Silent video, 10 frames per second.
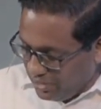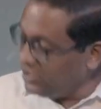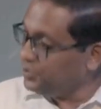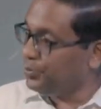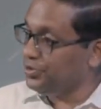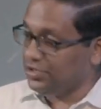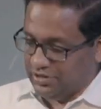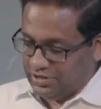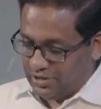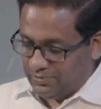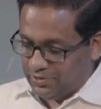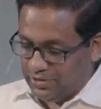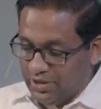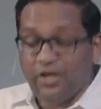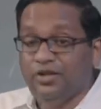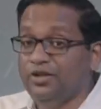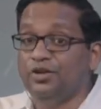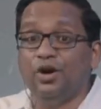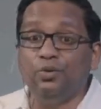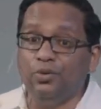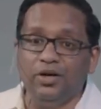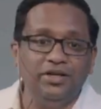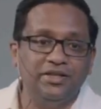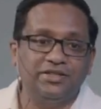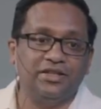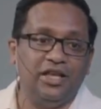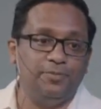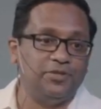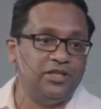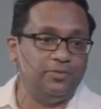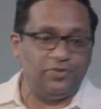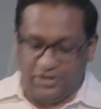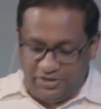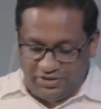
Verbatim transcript: No one escapes temptation in this life.